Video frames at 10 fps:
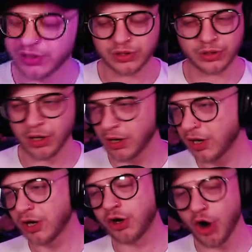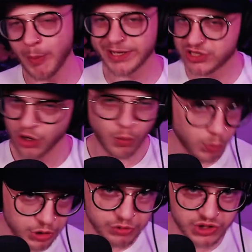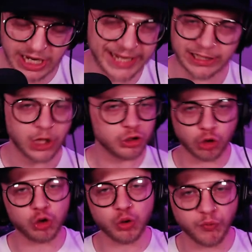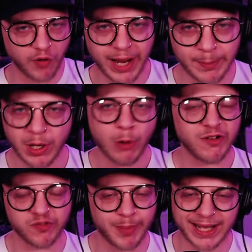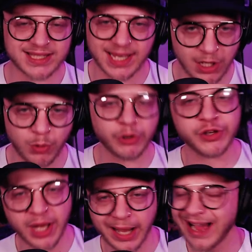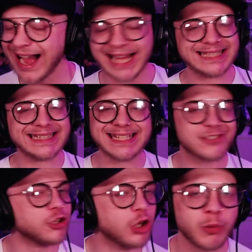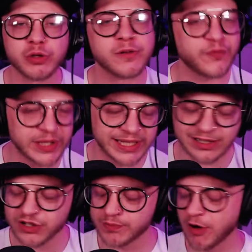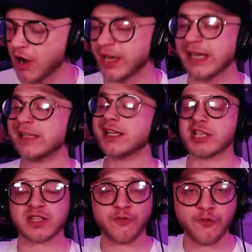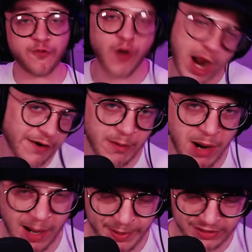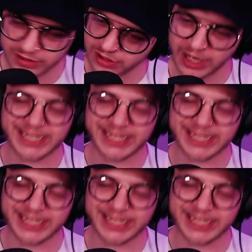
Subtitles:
Yo, comments. What are you saying? Do you vibe with Back to Hell or not? I need to know what you're thinking, cause, bro, this is fire in my opinion.